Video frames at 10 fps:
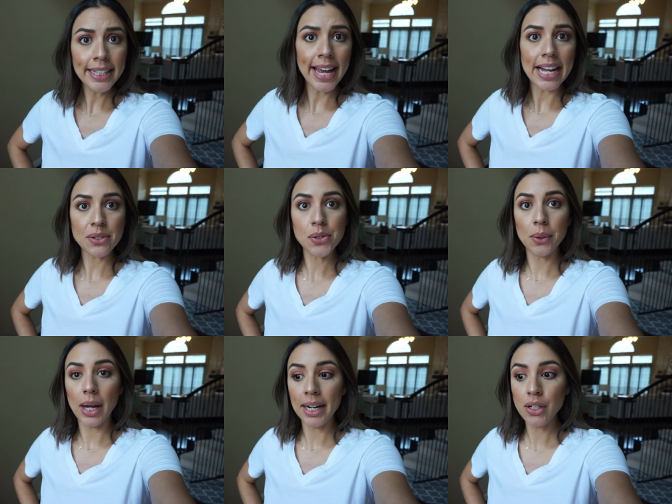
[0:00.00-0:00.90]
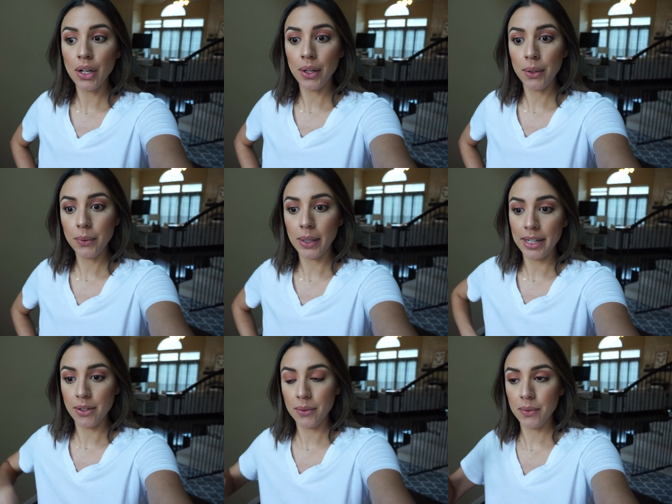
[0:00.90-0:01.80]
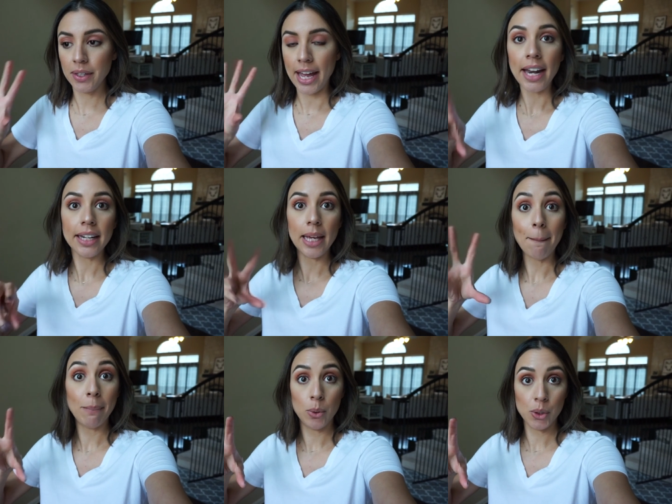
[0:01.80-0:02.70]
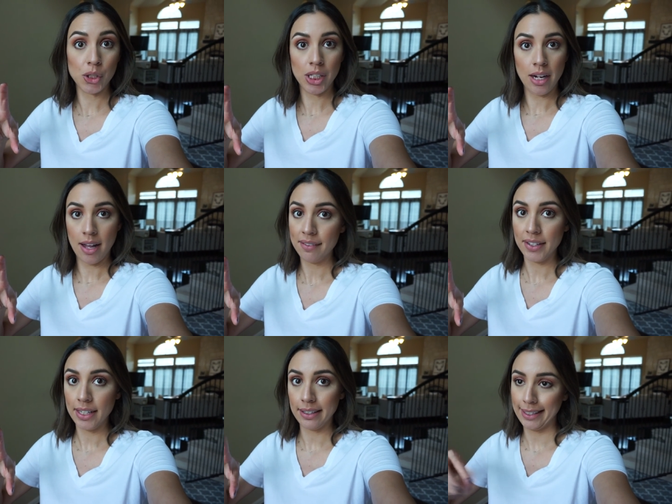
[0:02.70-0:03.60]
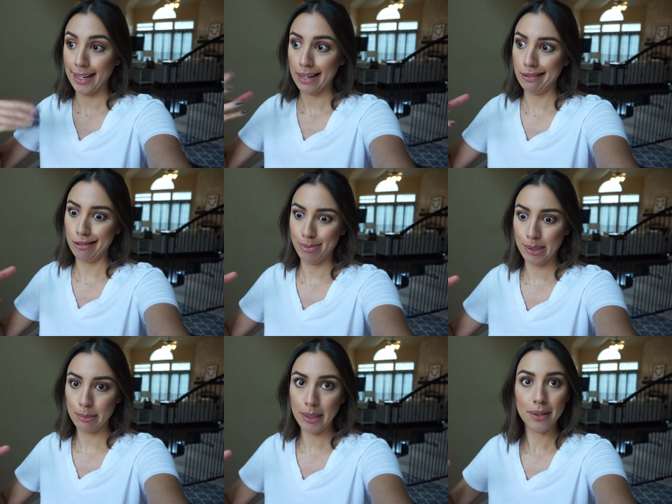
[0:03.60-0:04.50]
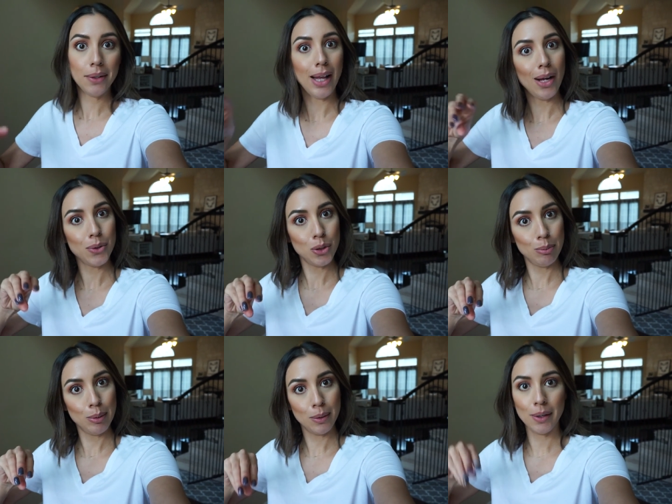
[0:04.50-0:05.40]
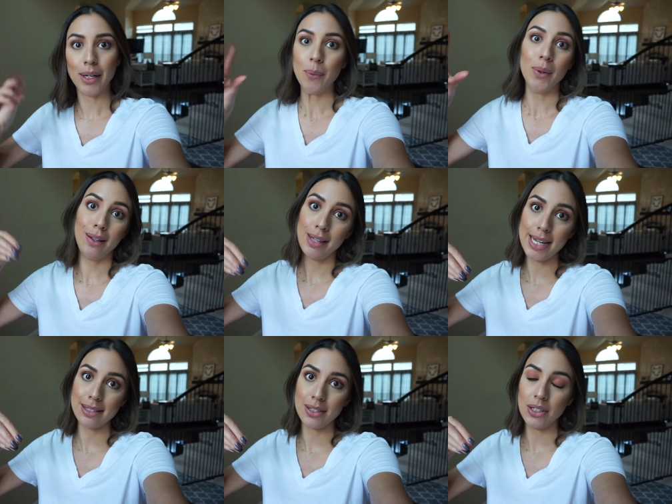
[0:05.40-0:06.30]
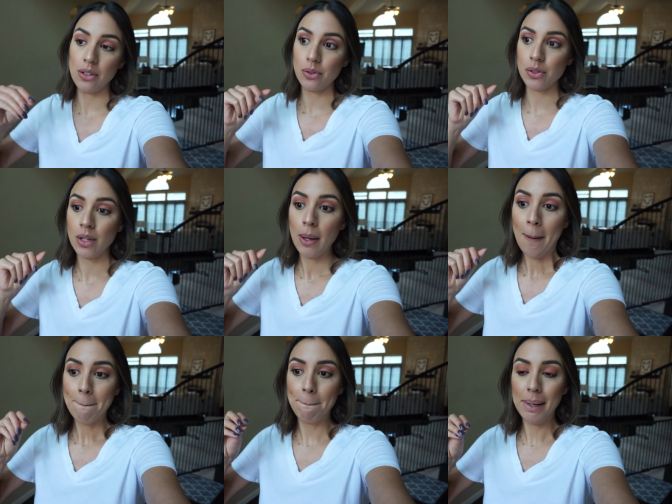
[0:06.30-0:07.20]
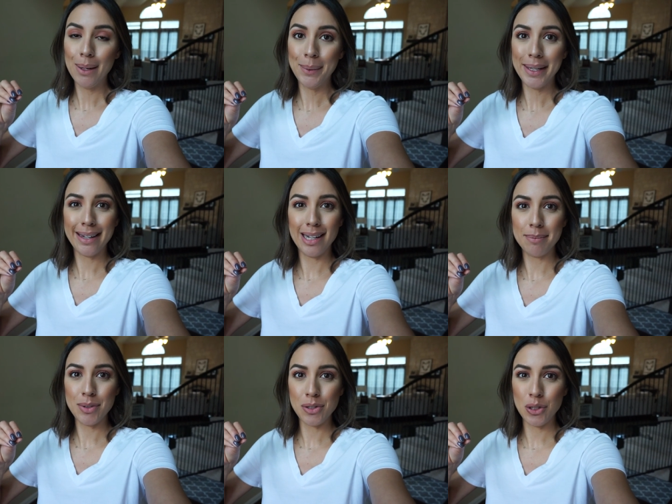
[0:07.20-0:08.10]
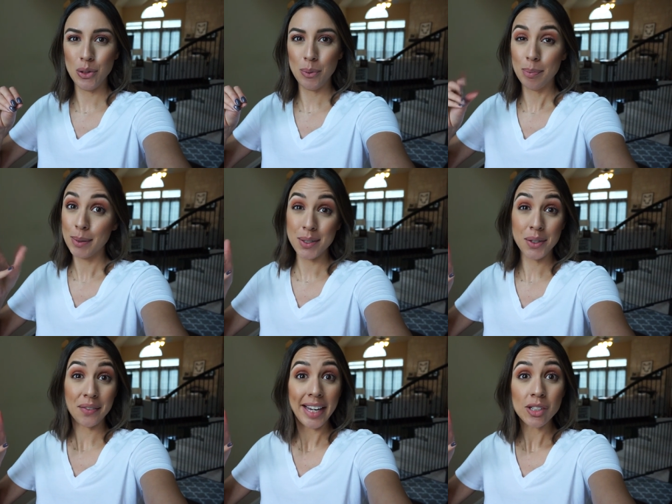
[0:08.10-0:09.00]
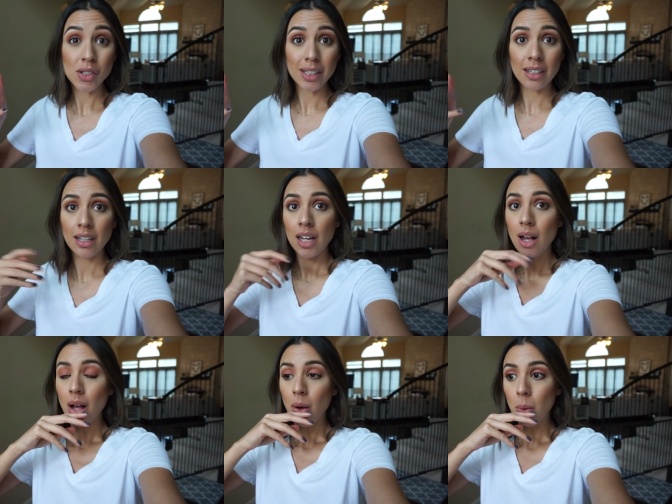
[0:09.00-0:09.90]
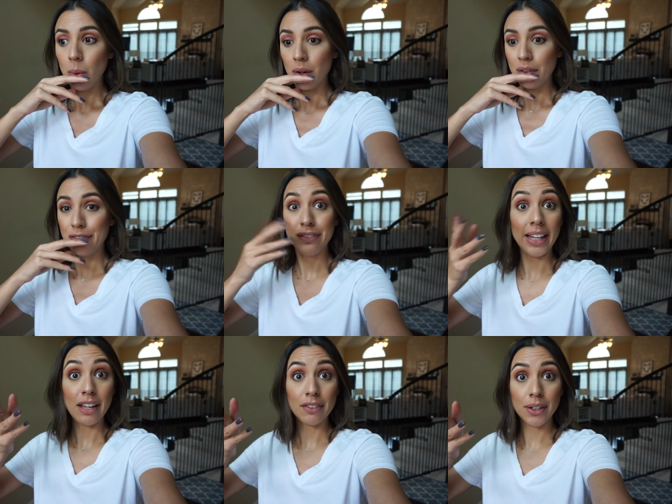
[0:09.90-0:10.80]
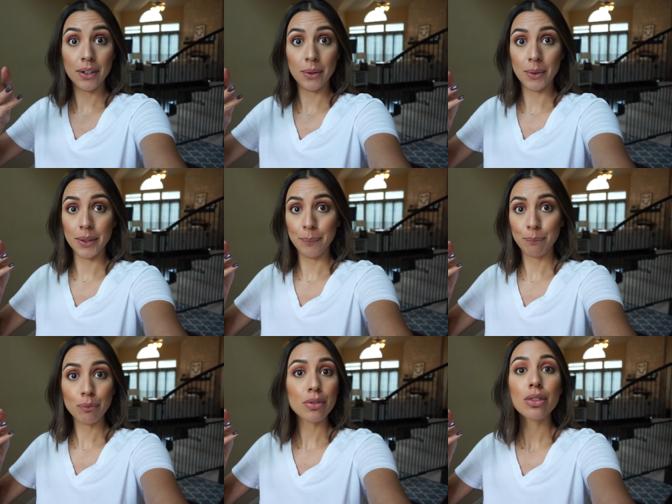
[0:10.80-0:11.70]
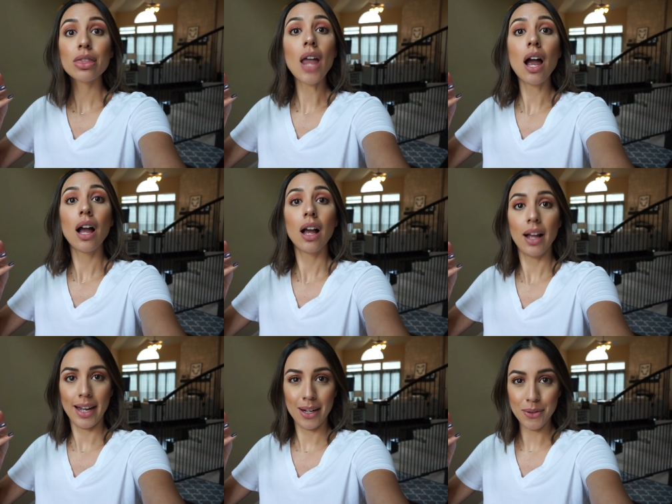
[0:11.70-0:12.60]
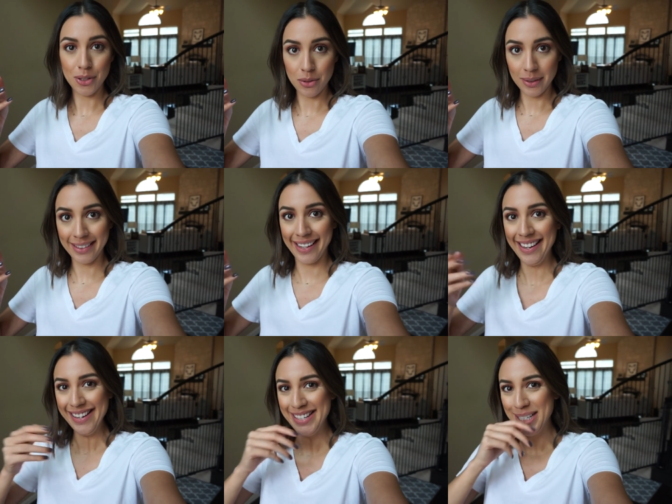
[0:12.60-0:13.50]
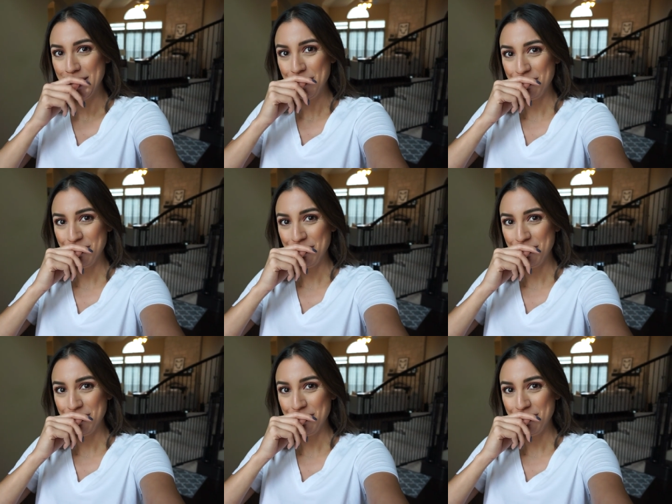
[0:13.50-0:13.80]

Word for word: Yeah, so I know, I know the etiquette portion of it, like how to open a bottle, how to pour it, what glass to use. But when it comes to preservation or flavor or how to drink it,